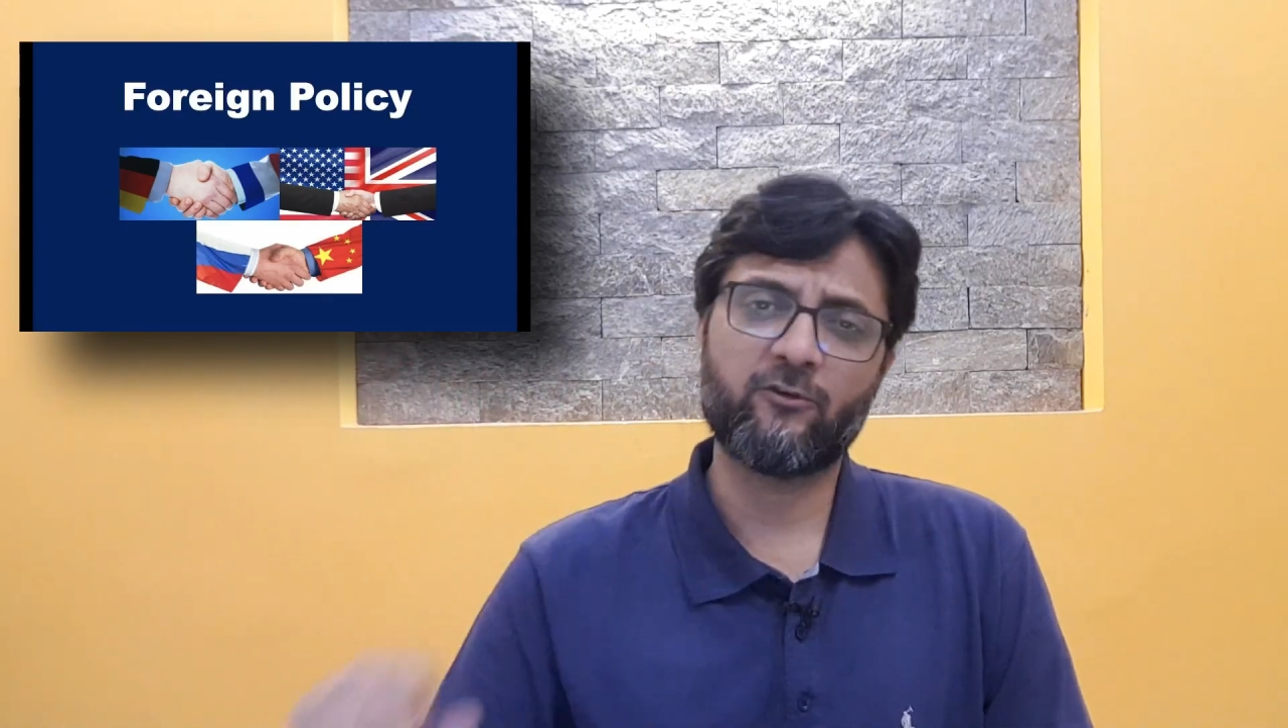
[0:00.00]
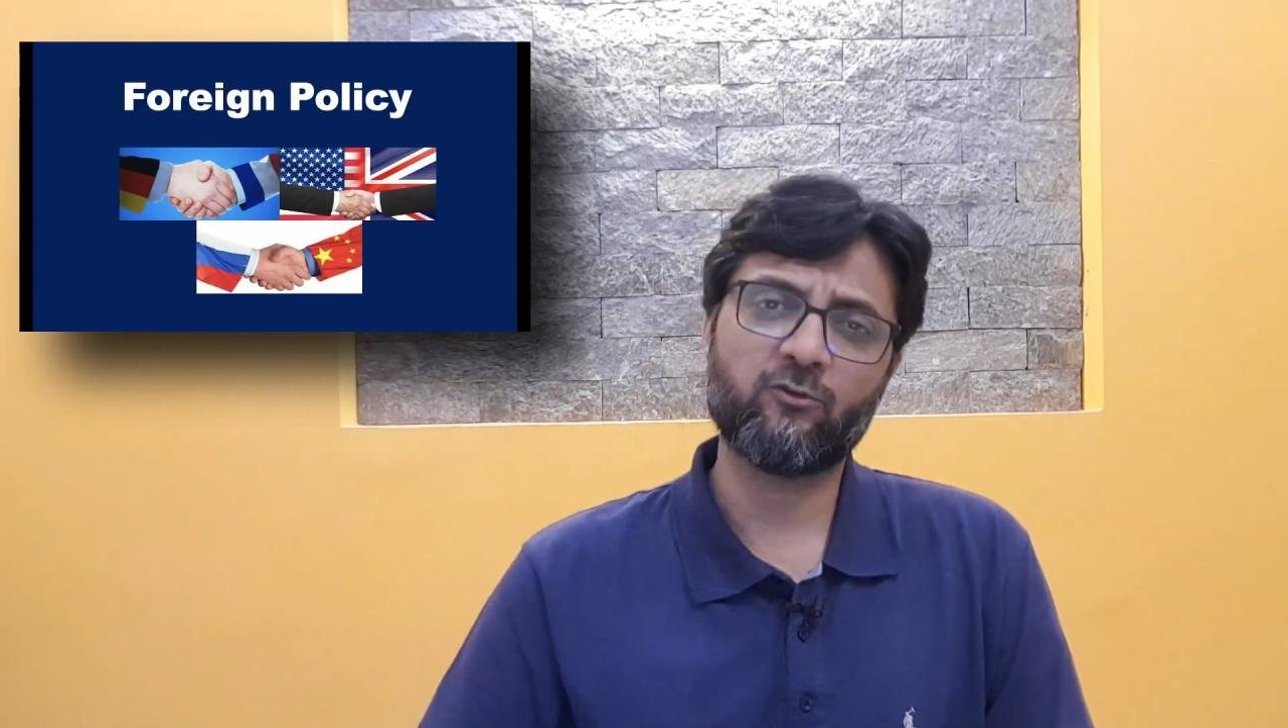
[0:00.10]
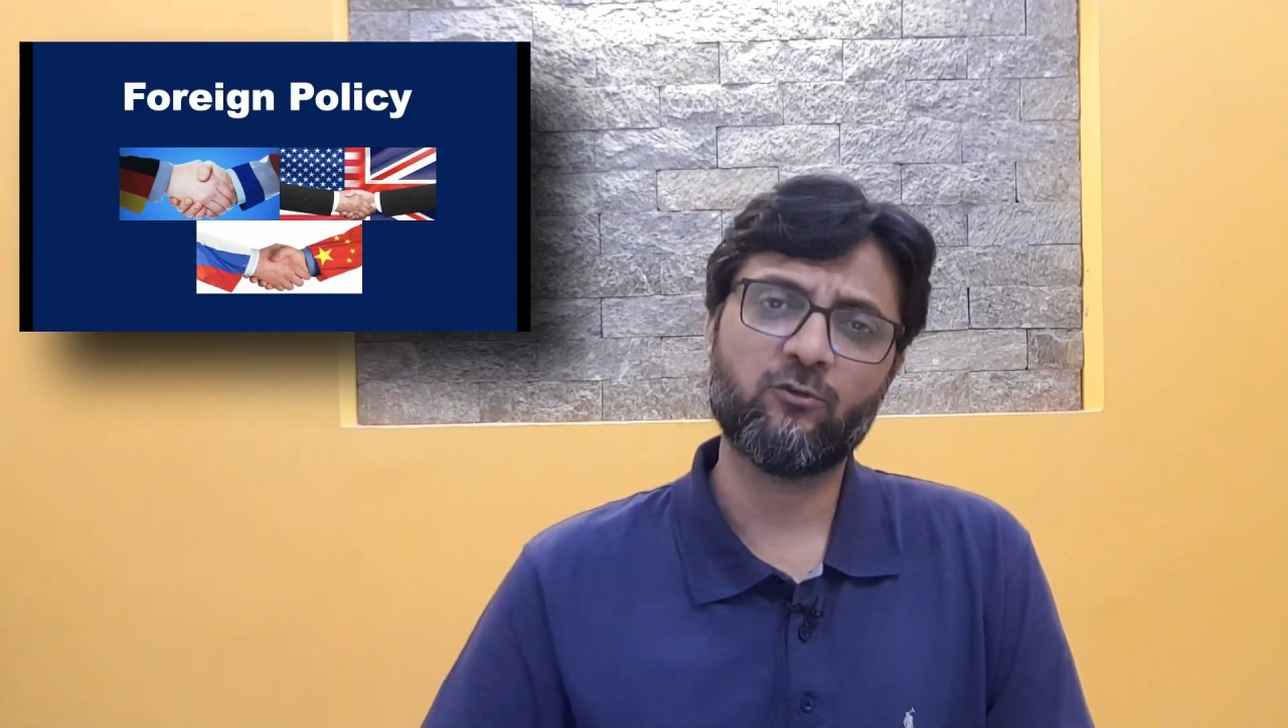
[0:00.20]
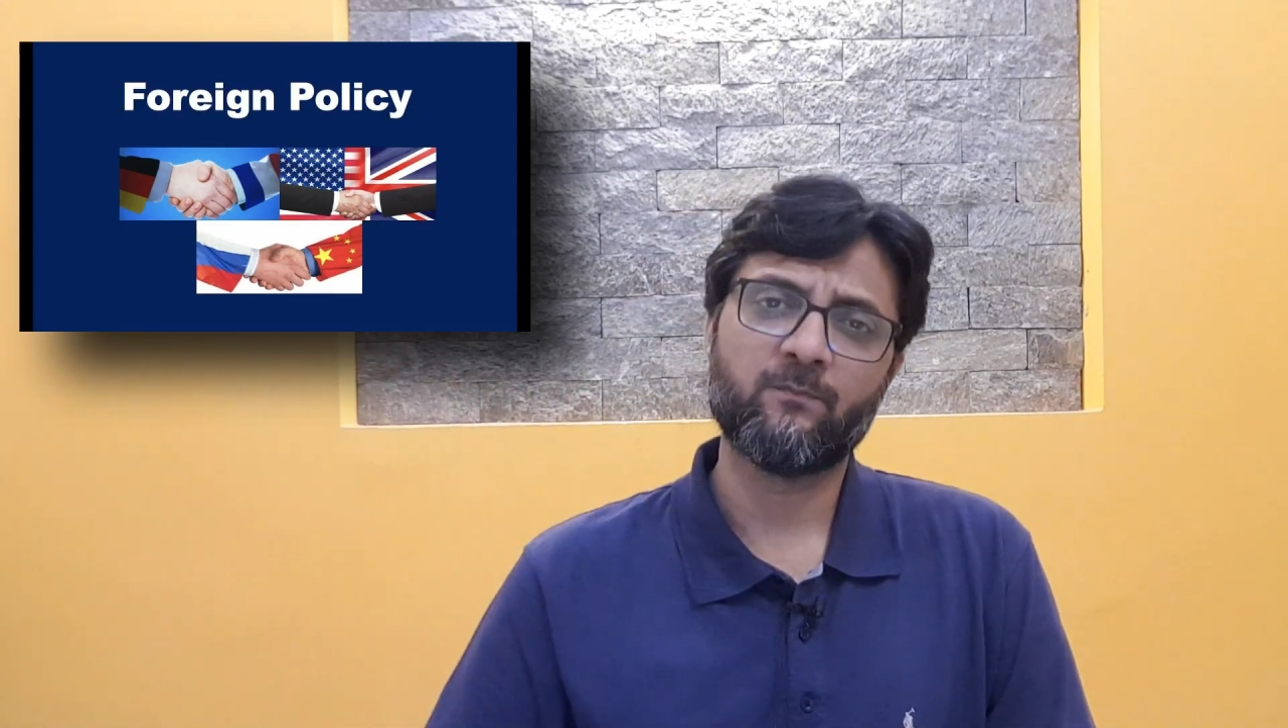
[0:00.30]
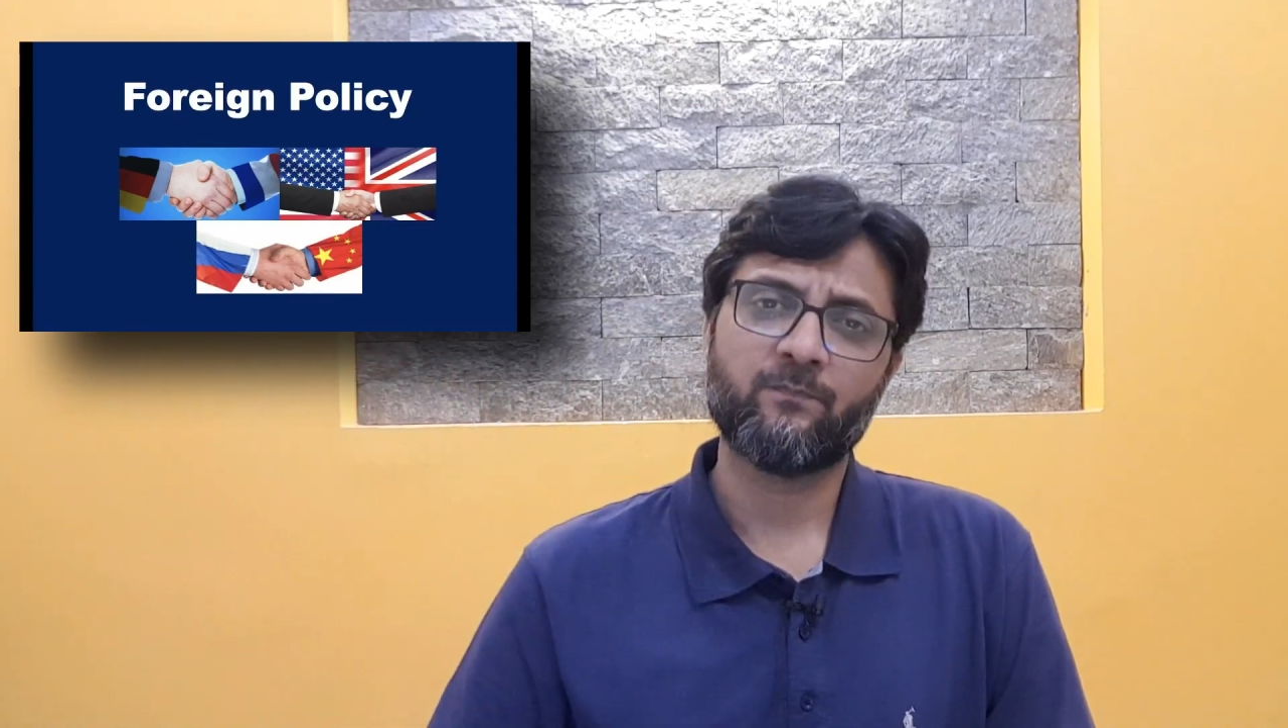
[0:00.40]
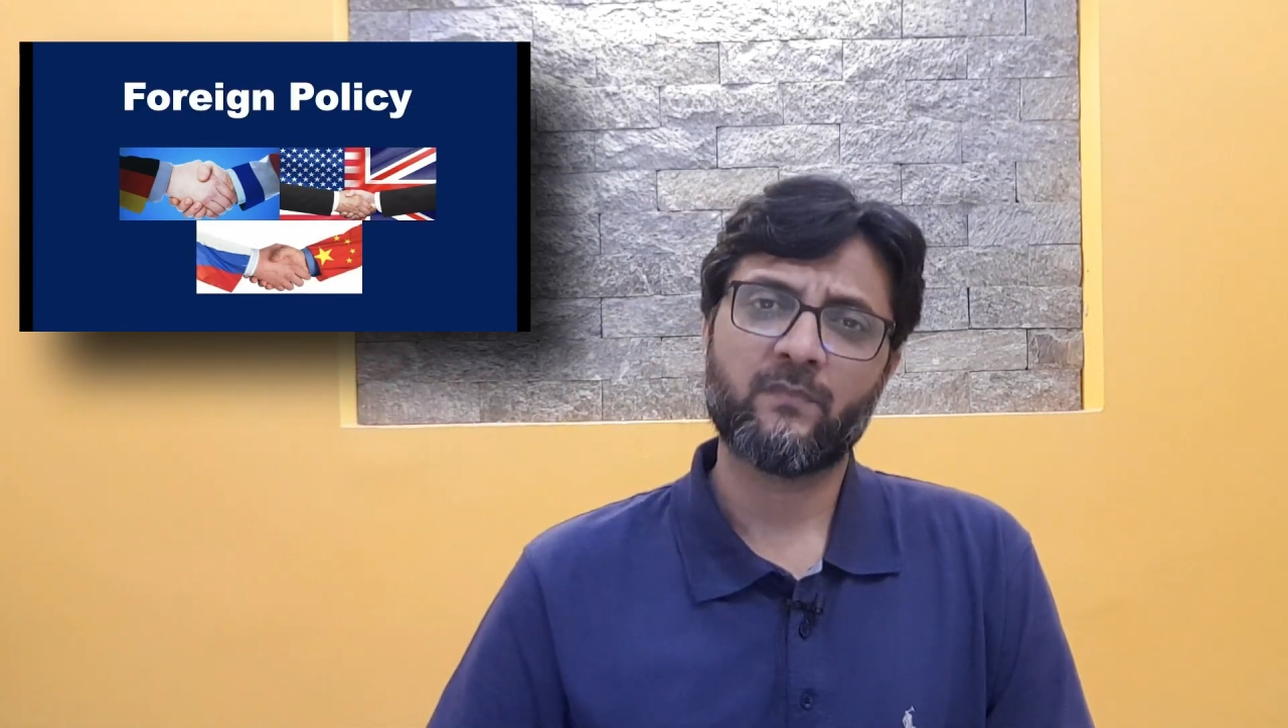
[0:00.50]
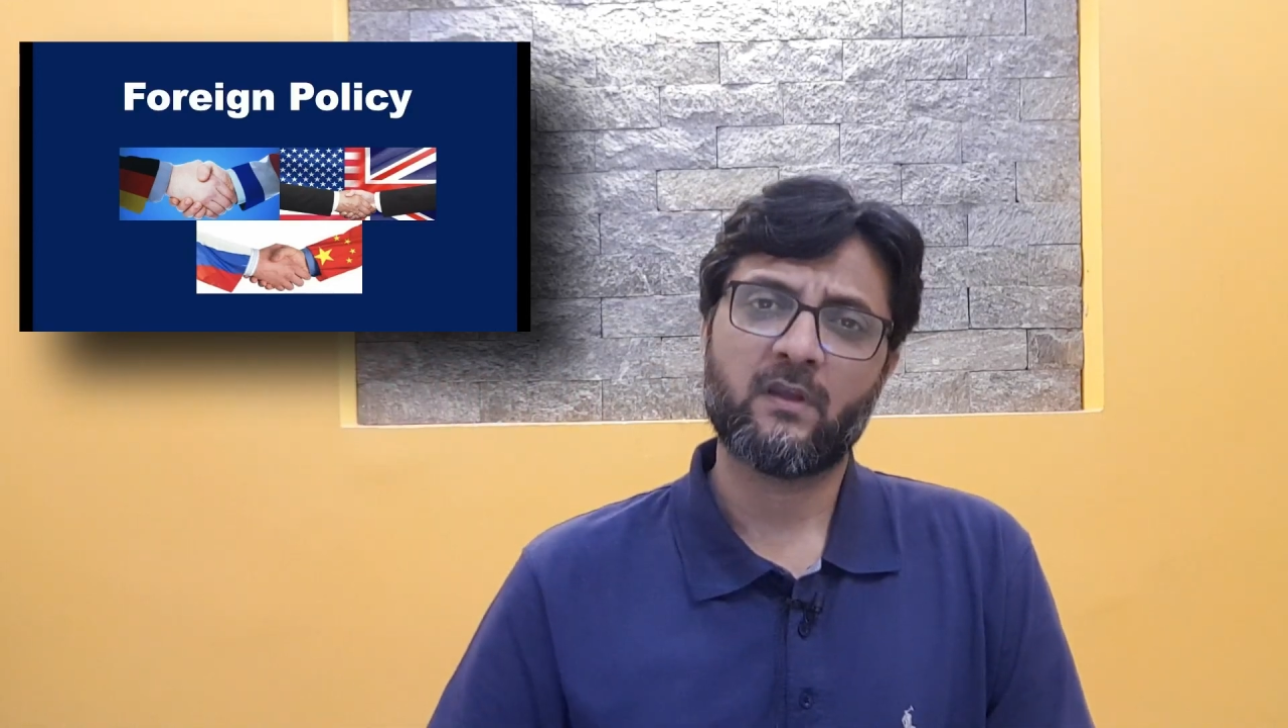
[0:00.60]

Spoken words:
to